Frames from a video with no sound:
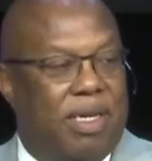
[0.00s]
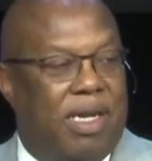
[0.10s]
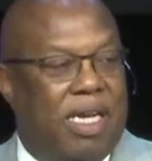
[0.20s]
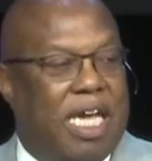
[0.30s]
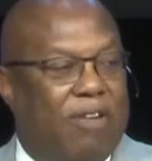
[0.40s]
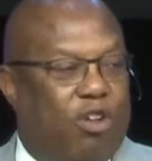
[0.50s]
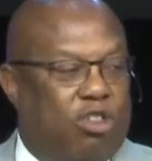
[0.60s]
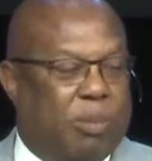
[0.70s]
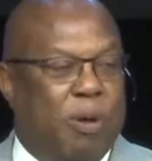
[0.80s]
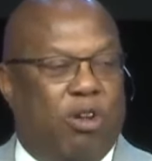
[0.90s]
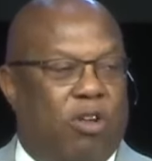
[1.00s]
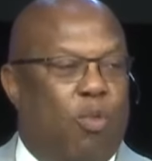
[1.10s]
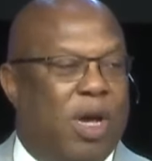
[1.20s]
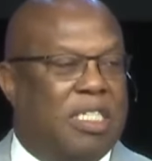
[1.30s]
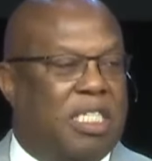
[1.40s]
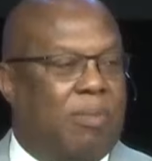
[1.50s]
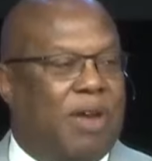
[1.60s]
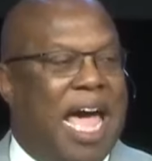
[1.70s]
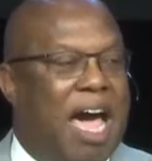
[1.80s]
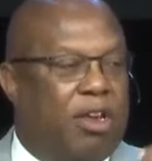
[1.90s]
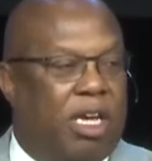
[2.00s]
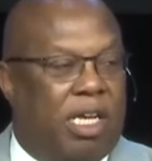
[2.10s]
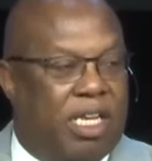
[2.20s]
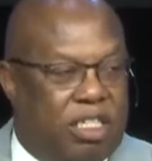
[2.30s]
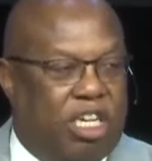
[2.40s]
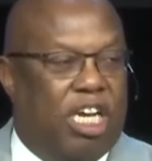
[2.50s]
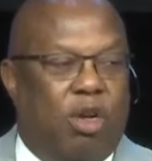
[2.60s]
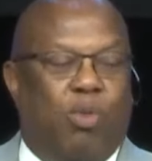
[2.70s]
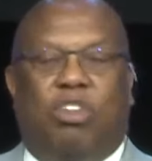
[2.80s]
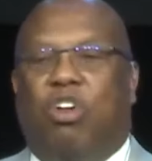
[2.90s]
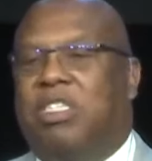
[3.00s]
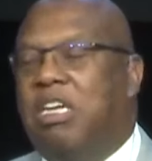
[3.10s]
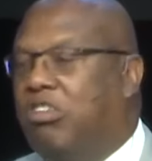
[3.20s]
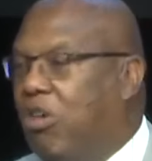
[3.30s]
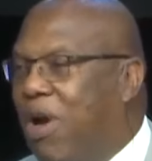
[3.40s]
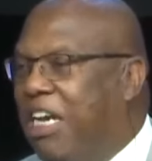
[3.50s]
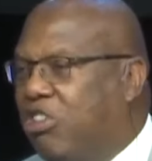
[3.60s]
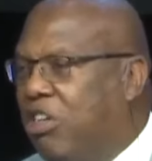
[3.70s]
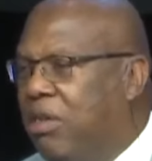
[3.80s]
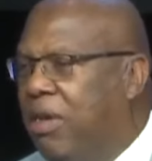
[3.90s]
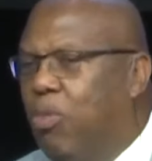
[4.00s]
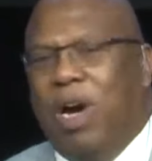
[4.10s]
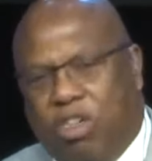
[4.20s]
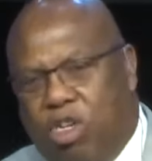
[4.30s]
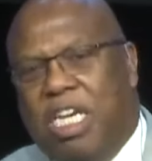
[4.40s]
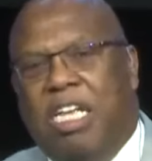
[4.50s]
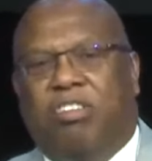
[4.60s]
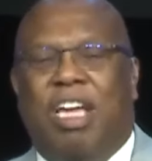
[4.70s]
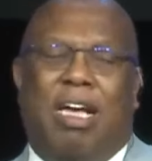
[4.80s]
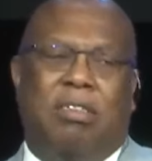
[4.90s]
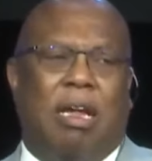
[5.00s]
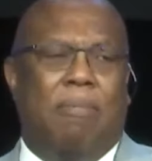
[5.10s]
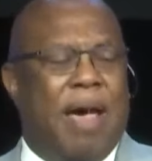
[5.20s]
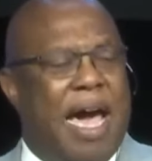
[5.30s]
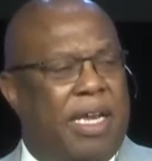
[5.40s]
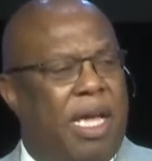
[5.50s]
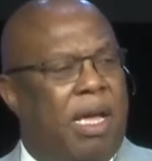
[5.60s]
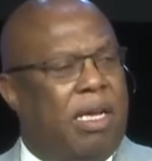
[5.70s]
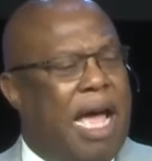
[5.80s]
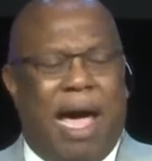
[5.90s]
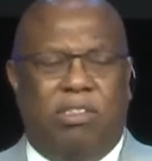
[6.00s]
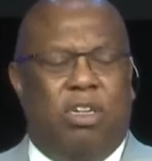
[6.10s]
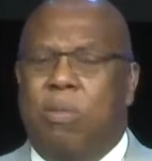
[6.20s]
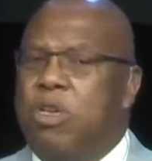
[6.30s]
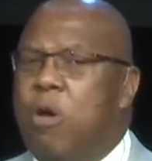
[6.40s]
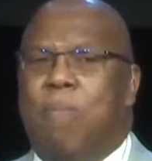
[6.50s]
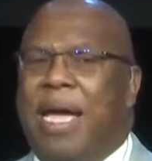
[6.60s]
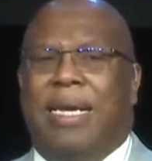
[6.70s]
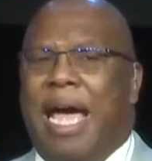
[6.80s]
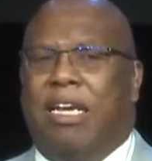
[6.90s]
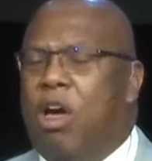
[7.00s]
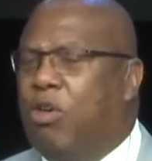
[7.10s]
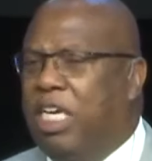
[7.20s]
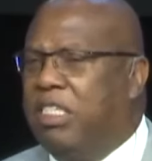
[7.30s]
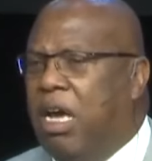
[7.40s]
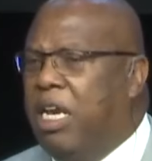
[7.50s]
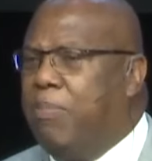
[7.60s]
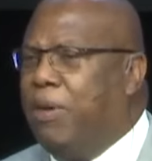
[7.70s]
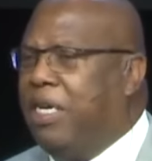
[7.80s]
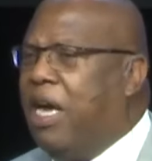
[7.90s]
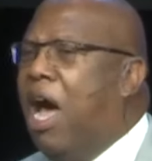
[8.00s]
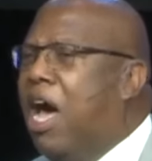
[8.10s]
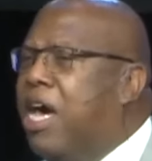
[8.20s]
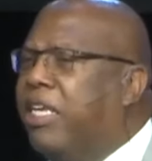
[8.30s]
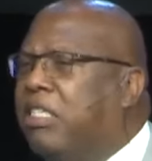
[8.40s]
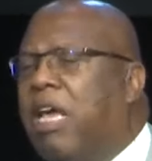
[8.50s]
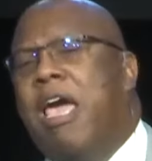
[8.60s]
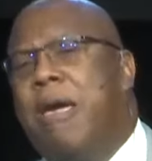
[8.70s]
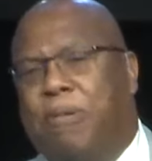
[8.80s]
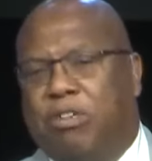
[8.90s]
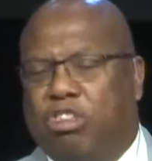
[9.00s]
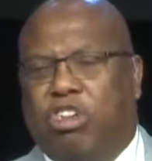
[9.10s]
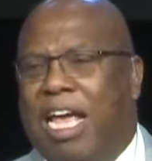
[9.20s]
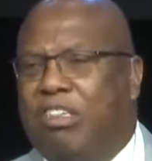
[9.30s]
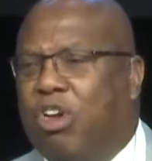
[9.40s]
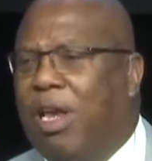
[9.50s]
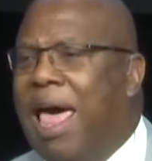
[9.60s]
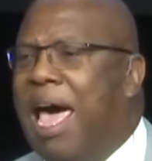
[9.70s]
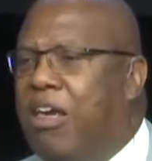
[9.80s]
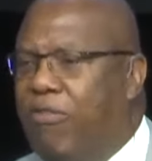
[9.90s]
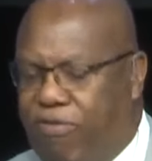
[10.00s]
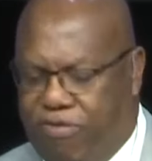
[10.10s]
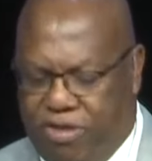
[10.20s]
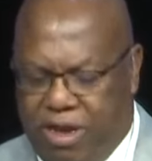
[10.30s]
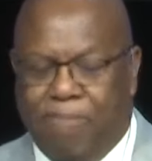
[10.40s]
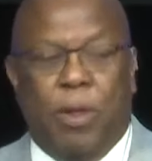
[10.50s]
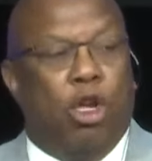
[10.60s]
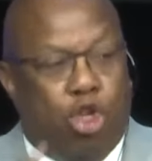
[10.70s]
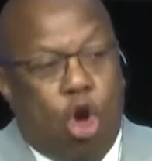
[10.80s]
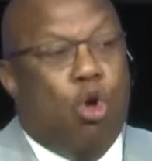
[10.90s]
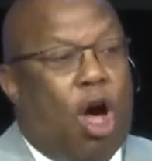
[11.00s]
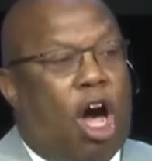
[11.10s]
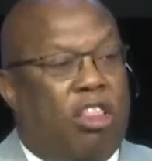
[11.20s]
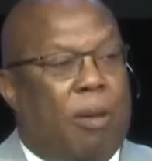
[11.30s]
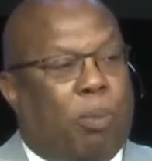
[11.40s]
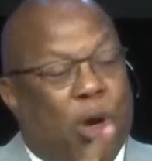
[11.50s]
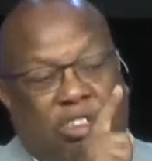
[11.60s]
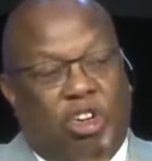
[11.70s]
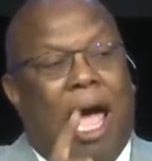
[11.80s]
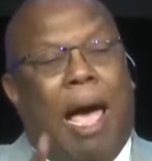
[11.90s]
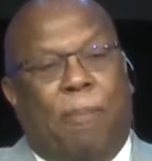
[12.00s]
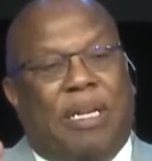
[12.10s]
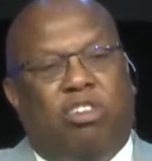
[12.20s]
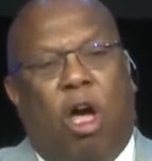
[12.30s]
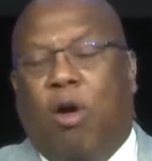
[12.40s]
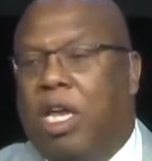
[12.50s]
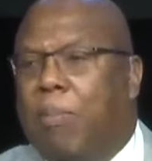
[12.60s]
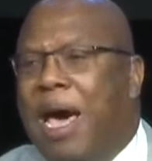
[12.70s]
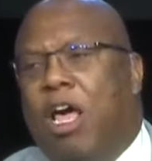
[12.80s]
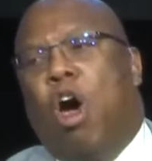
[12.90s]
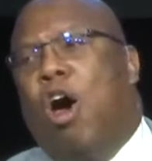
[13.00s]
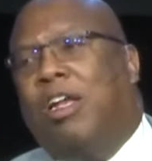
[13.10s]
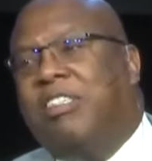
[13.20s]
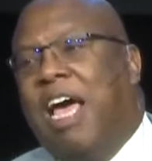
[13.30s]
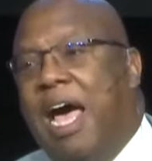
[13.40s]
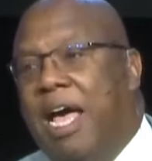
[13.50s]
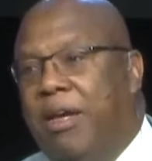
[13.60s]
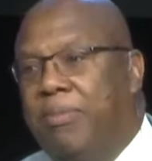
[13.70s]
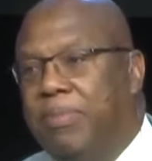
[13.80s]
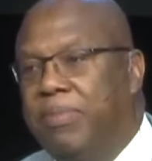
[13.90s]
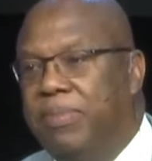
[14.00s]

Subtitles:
He gives you spiritual wisdom on how to deal with your situation. Well, you need to tell somebody. You may not know this, honey, but God is able to change your life. You are the preacher I've been talking about all the time